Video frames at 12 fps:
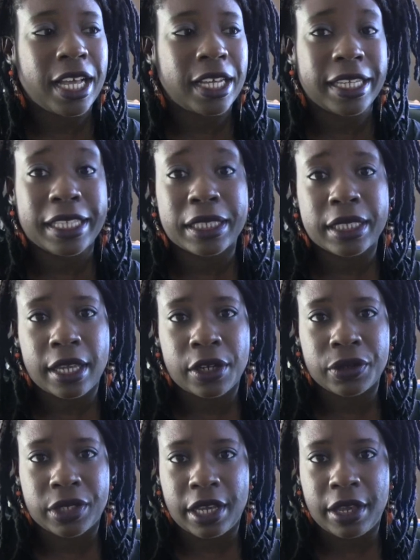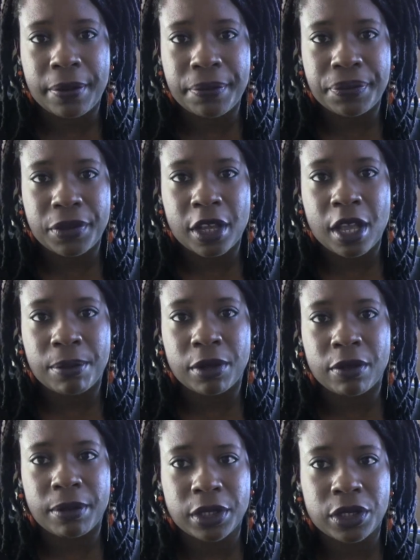uh, in San Jose a
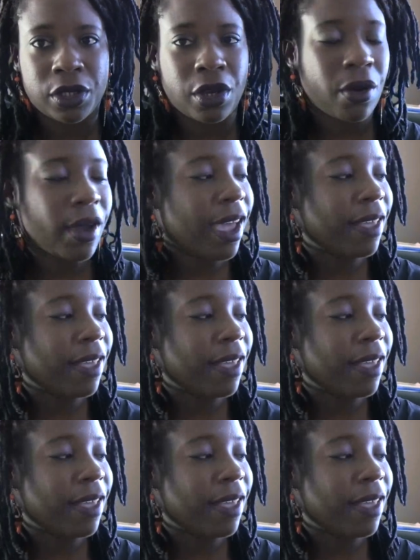couple of months ago,